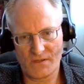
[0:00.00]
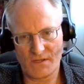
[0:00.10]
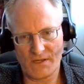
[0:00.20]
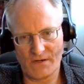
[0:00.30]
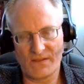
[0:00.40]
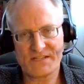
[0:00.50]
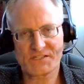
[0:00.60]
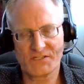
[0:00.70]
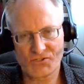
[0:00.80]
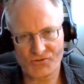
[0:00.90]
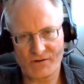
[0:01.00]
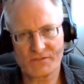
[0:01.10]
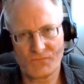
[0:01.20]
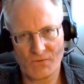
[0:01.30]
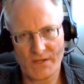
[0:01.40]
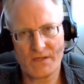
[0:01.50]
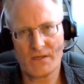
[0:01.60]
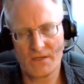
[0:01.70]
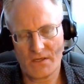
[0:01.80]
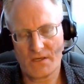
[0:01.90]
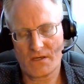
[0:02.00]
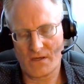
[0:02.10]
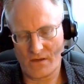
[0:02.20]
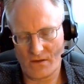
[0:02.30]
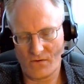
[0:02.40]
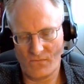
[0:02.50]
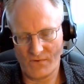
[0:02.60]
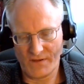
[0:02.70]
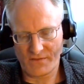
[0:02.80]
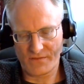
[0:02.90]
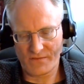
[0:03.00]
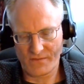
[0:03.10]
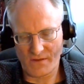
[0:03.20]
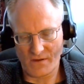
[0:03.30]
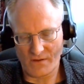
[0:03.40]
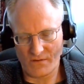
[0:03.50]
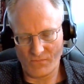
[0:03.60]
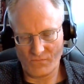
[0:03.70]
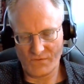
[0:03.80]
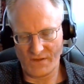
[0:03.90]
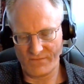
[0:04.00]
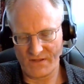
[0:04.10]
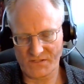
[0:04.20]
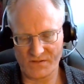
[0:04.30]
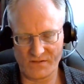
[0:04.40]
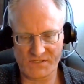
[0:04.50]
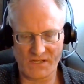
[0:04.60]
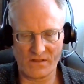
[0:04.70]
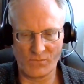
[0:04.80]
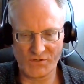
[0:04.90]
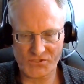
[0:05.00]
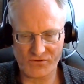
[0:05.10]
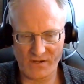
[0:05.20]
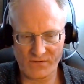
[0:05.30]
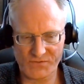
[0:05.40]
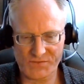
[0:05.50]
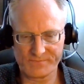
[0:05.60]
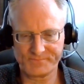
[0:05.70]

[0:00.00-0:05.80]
in a less constructive way with the events of the Salem witch trials,